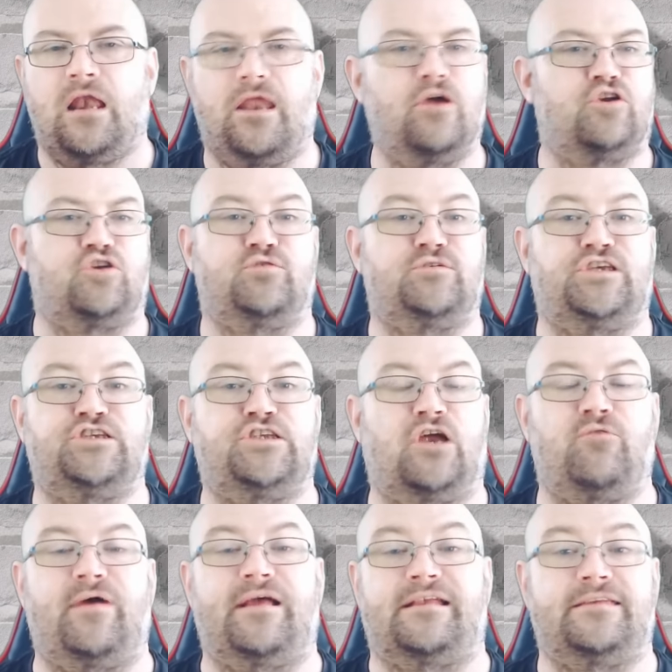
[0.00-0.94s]
Loach was as
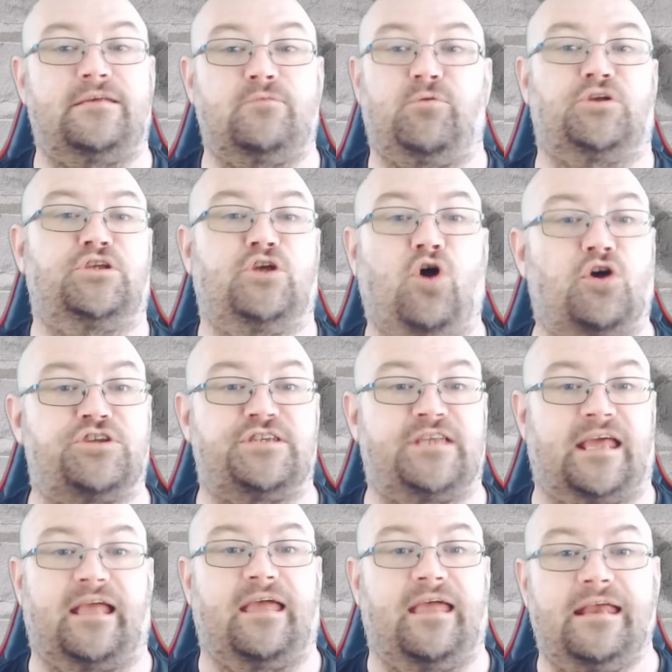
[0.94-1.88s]
direct as he was
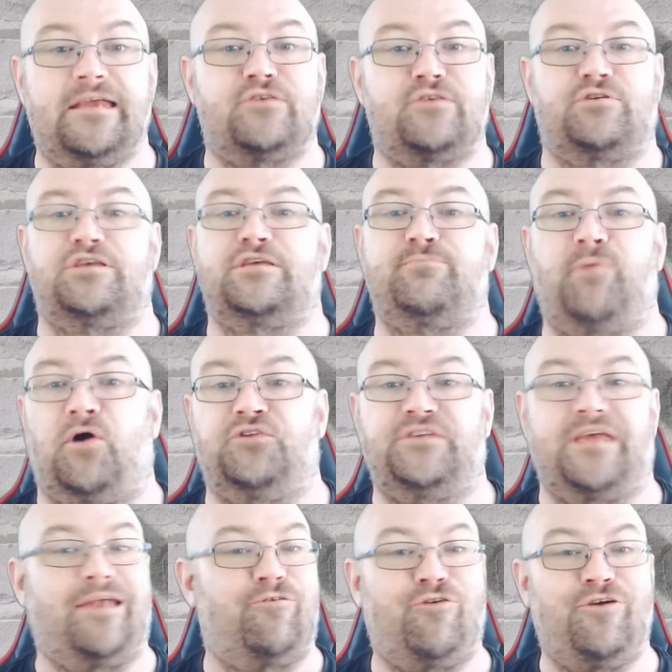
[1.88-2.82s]
caustic in his
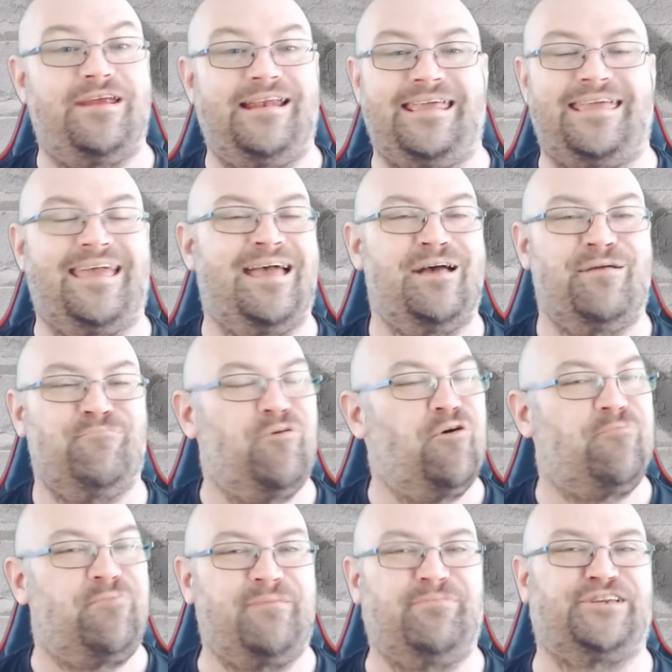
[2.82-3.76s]
response, and really,
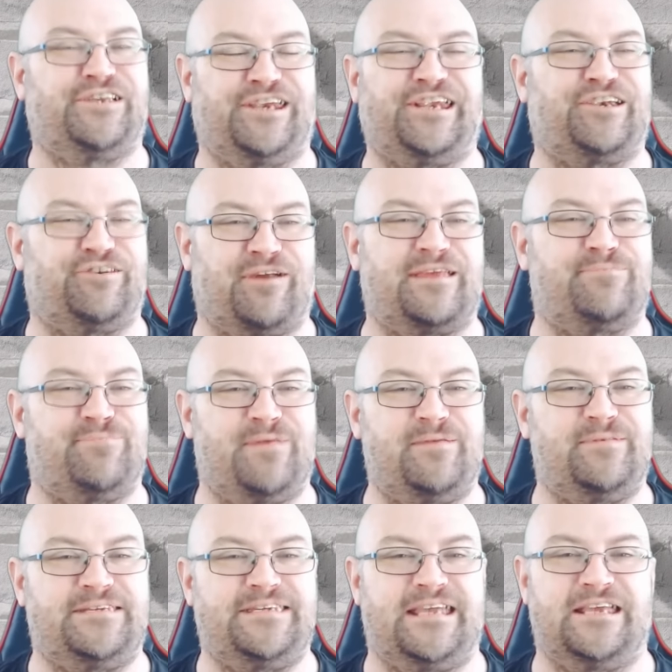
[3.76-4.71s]
more people should address
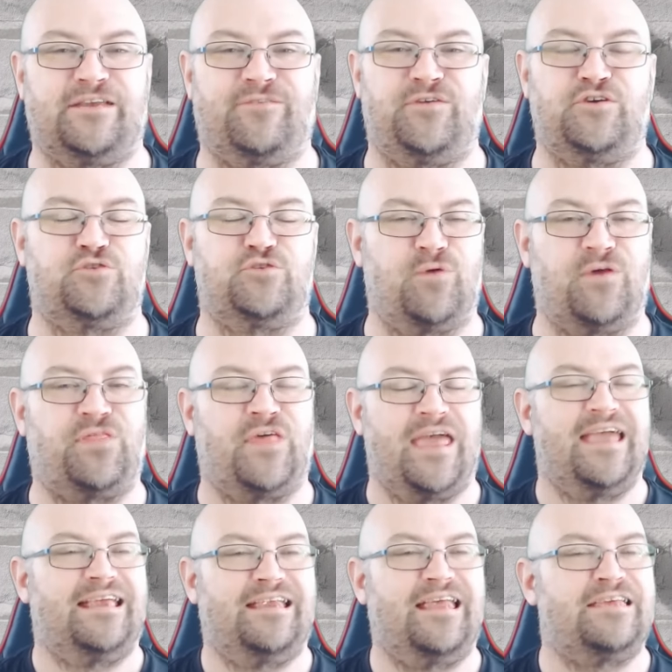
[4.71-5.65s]
BBC interviews with
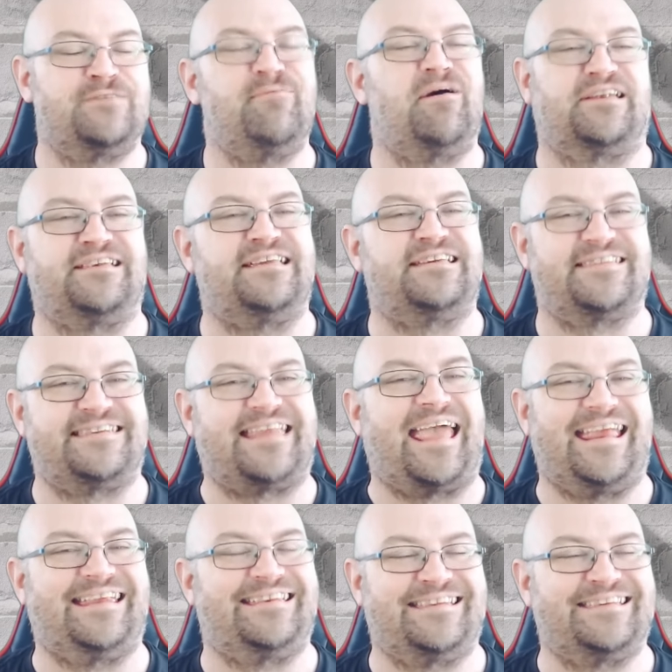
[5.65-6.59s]
as much
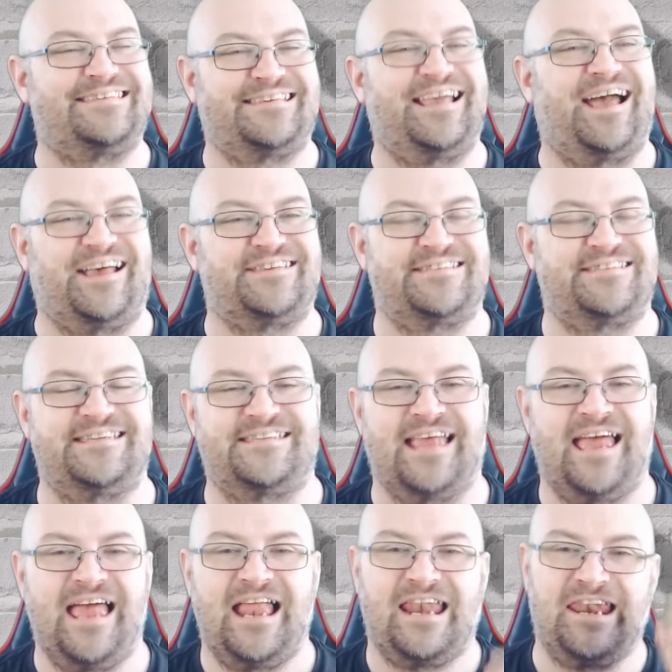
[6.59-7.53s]
disdain and disgust
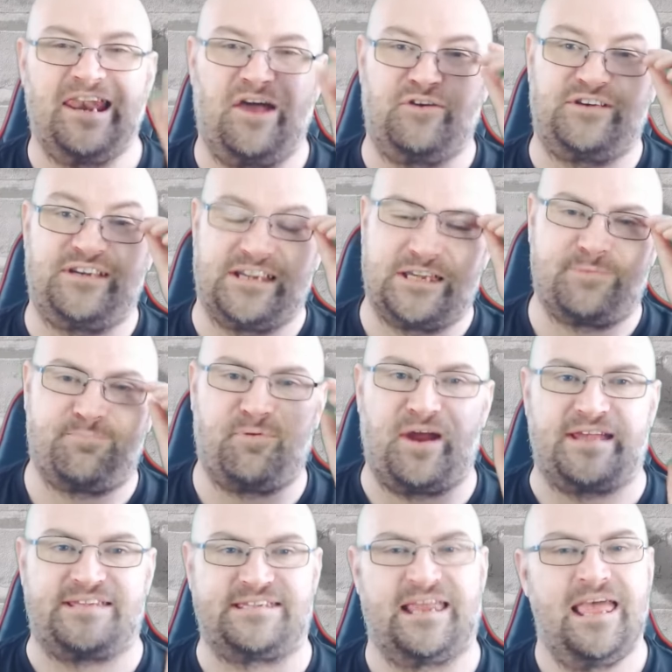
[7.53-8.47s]
as Loach
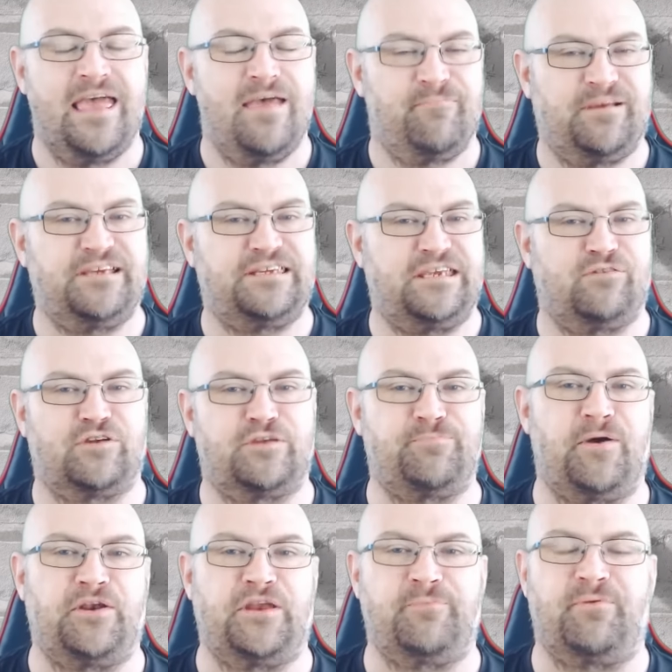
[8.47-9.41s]
expressed, because he
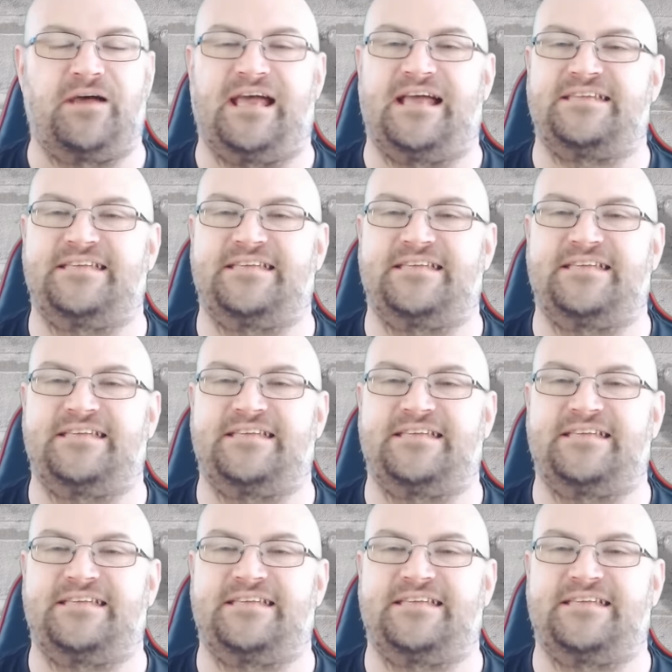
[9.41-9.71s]
responded by